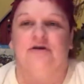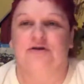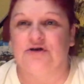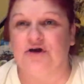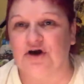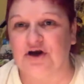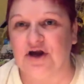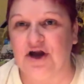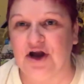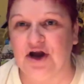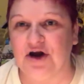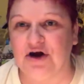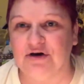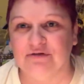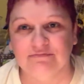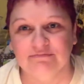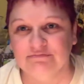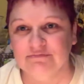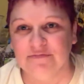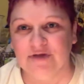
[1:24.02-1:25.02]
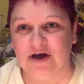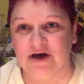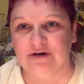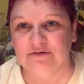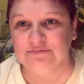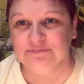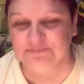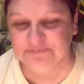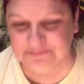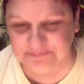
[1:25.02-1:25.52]
Dark hair? No.
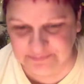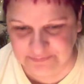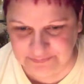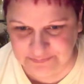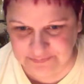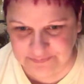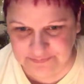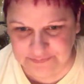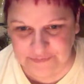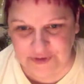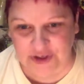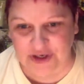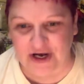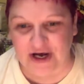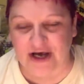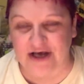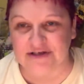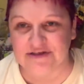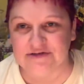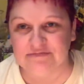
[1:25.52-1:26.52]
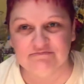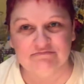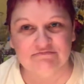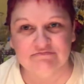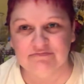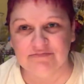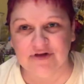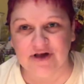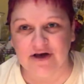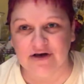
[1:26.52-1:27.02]
Dark eyes?
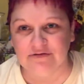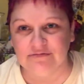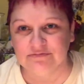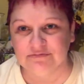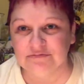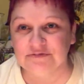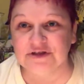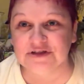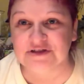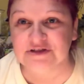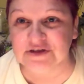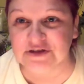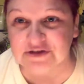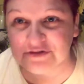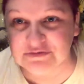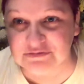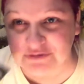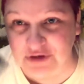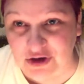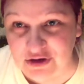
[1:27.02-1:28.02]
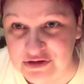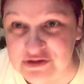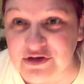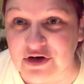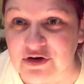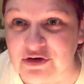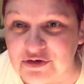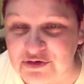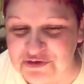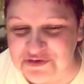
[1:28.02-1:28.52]
No. Just the dark
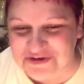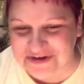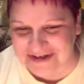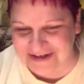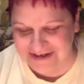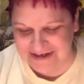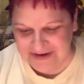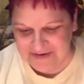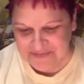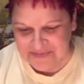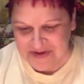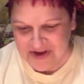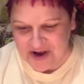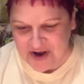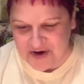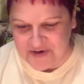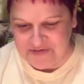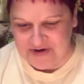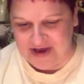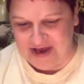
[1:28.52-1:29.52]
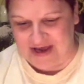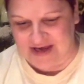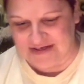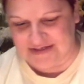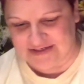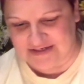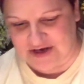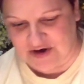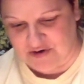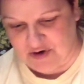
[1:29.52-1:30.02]
circles. Okay,
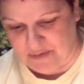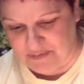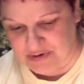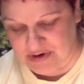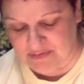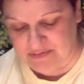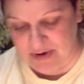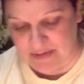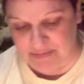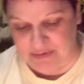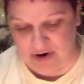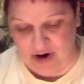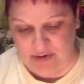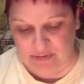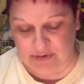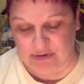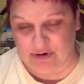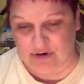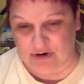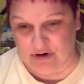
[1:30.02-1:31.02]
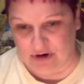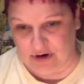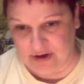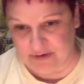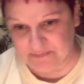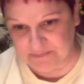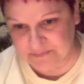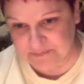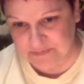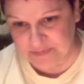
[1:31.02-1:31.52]
so I put my primer
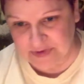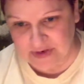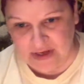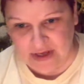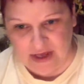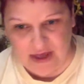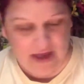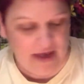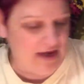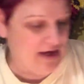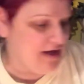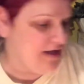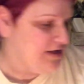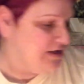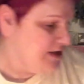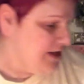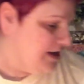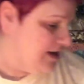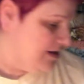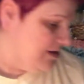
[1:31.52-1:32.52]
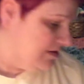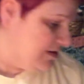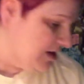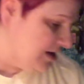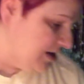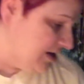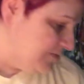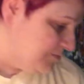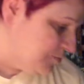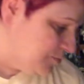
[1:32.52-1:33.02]
on, and now
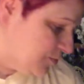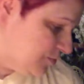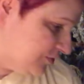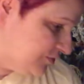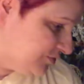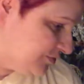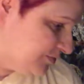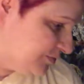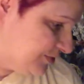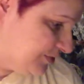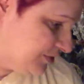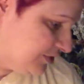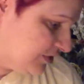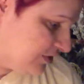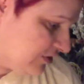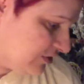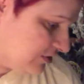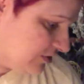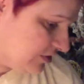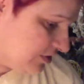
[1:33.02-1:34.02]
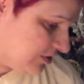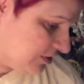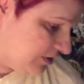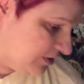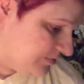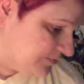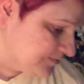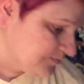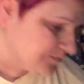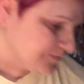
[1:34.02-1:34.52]
I am going to put
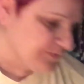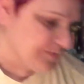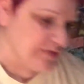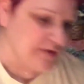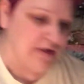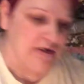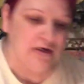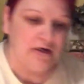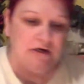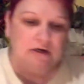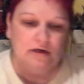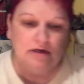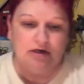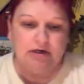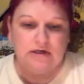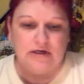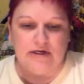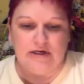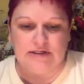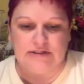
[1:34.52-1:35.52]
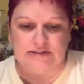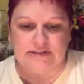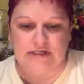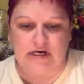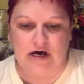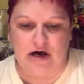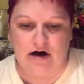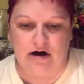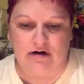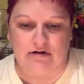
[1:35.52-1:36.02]
on, it's
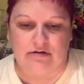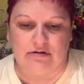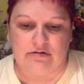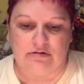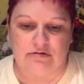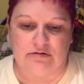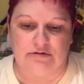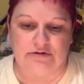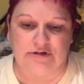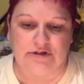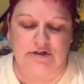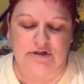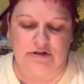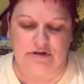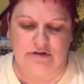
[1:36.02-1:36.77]
called